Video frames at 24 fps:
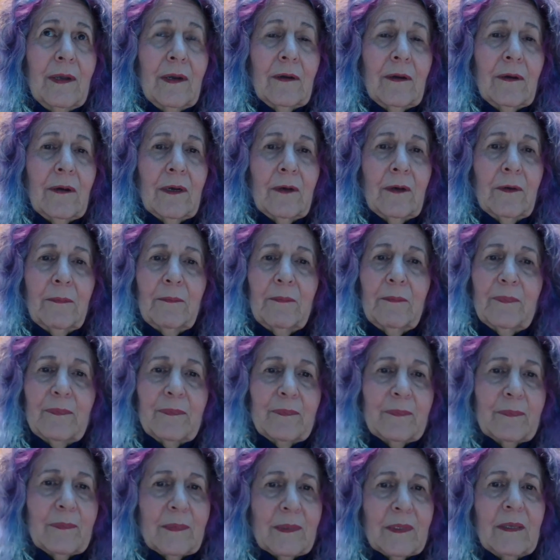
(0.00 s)

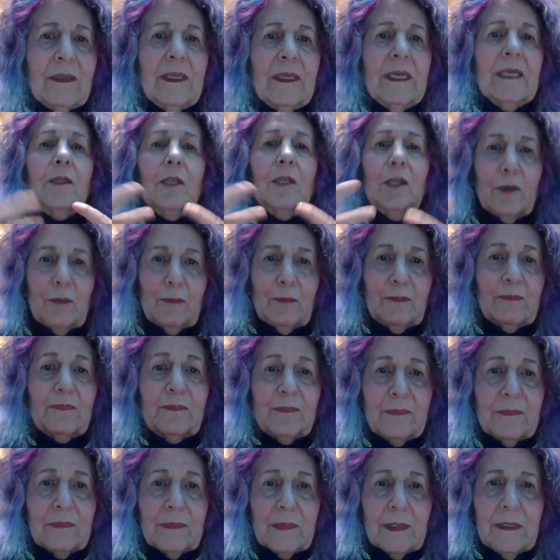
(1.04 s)
they glow,
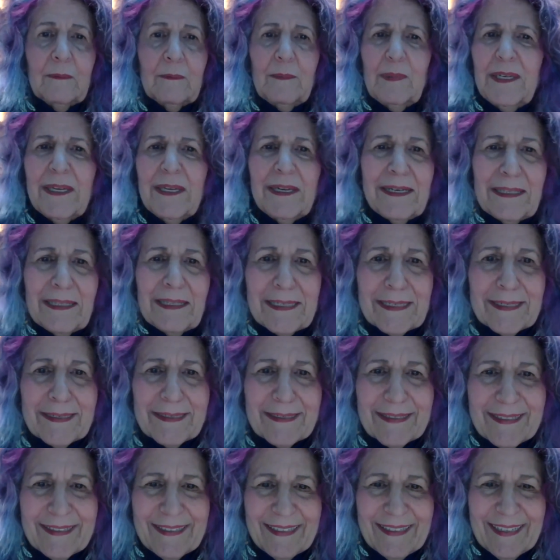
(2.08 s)
but not
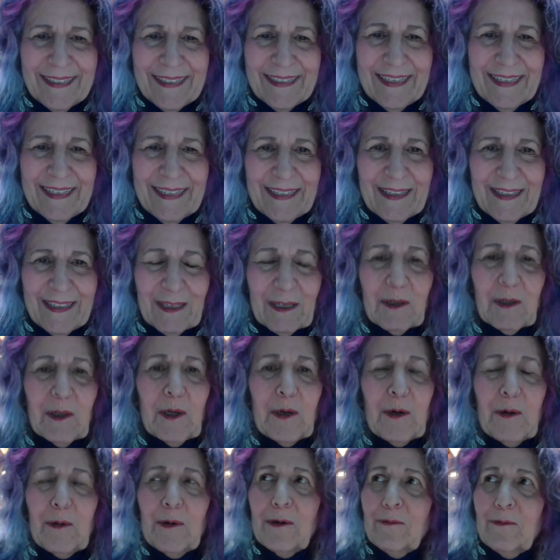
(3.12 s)
like the
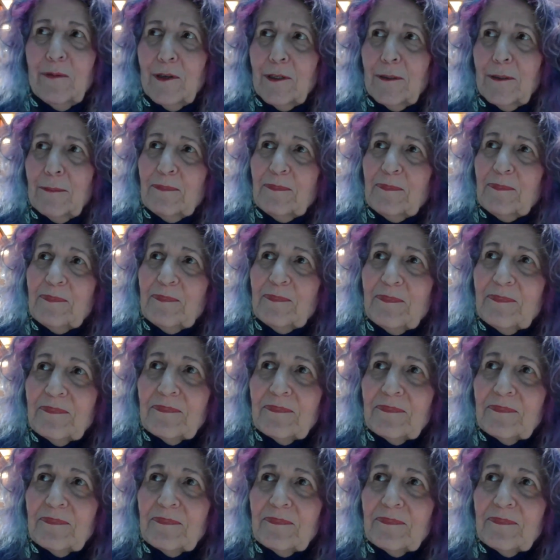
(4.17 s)
glow of a